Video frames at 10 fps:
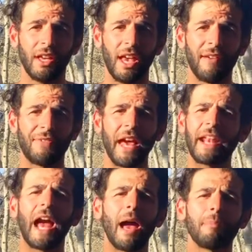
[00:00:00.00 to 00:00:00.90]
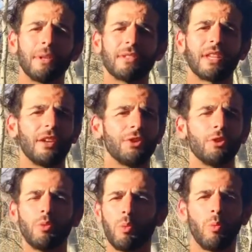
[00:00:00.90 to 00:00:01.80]
If that happens and
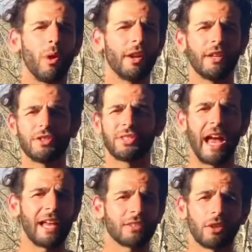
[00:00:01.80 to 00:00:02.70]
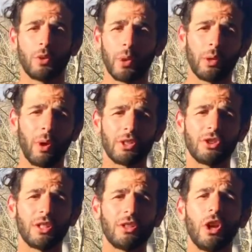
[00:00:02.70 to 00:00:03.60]
you want to just ask a quick
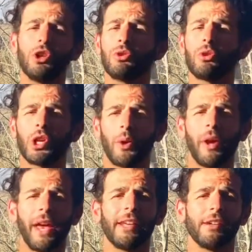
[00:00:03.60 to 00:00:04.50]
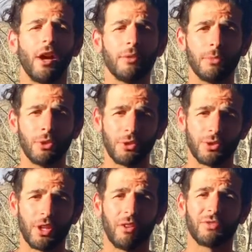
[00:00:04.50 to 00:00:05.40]
question, you can go ahead and unmute
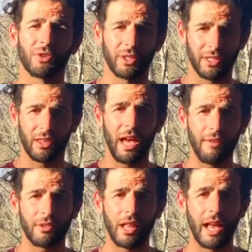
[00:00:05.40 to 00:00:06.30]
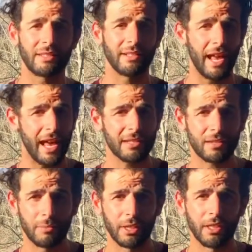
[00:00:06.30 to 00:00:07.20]
yourself during the live class and ask
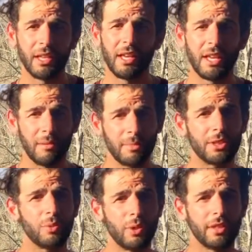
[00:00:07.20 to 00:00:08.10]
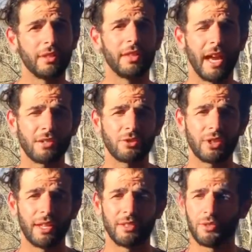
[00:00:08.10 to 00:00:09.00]
me in between the
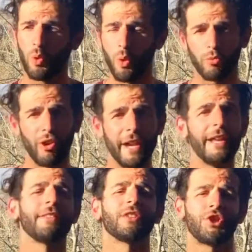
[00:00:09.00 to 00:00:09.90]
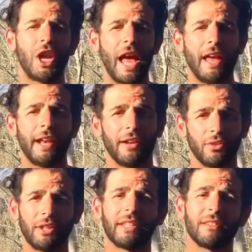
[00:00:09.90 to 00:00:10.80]
exercises, or write it in the chat and I'll
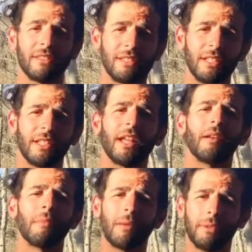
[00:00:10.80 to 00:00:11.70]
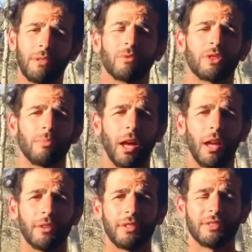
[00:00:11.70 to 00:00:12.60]
get to see it and maybe respond
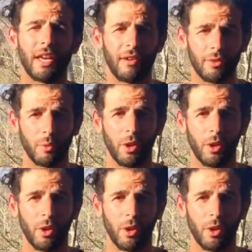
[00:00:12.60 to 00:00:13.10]
to everyone.